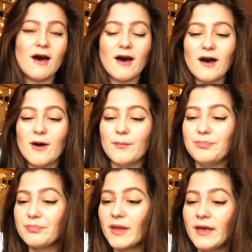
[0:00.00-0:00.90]

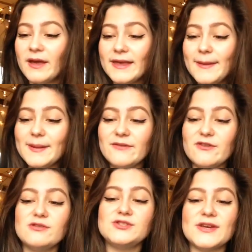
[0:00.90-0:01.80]
Um, keep
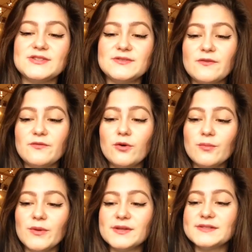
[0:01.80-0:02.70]
leaving your suggestions for
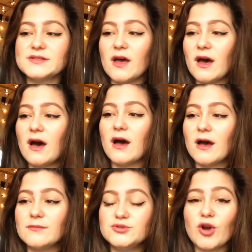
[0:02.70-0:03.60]
Vlogmas.
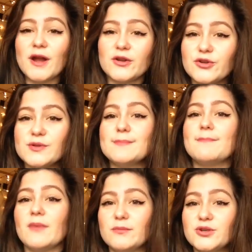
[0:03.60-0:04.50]
I, am trying to do as
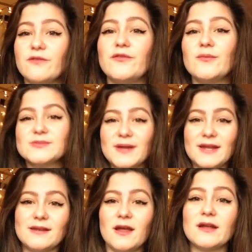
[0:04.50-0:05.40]
I'm trying to film as
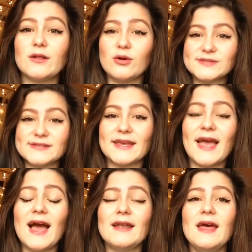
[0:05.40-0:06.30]
many in like lots as I
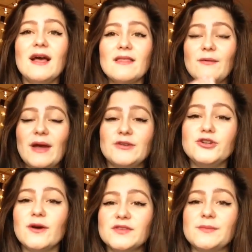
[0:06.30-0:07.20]
can. That way I
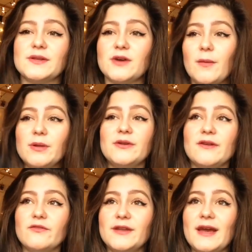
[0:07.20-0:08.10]
do have something to
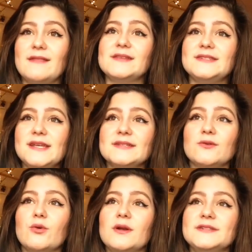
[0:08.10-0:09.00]
upload every day and it's
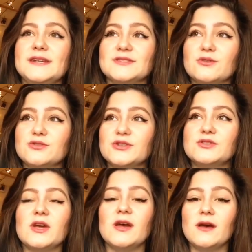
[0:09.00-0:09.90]
decent quality. It's not
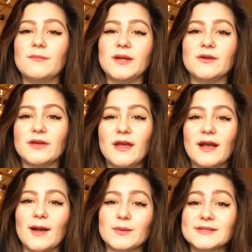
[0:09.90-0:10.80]
just me looking
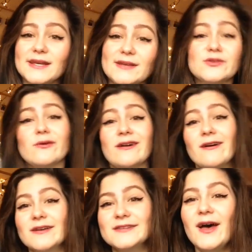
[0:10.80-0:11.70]
at camera saying sorry
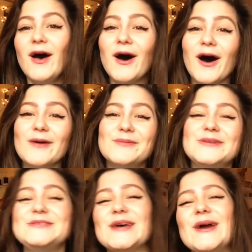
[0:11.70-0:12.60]
guys.
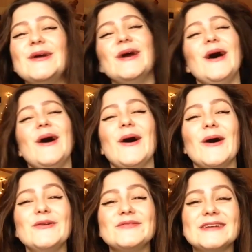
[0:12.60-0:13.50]
Um, so
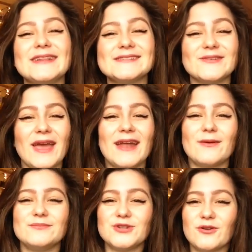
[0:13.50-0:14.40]
hopefully that's okay
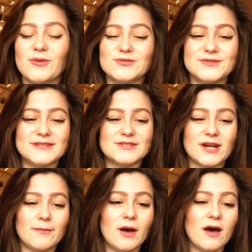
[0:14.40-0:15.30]
and I'm trying to post on
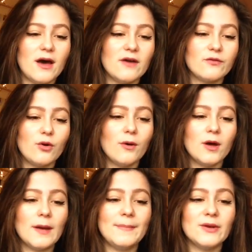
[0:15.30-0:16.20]
Instagram. Uh, I've got
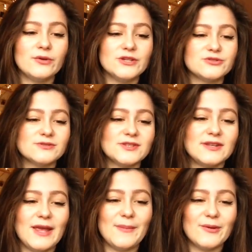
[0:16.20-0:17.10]
a big audition on
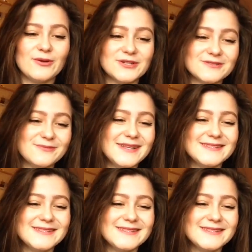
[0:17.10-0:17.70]
Sunday, big audition on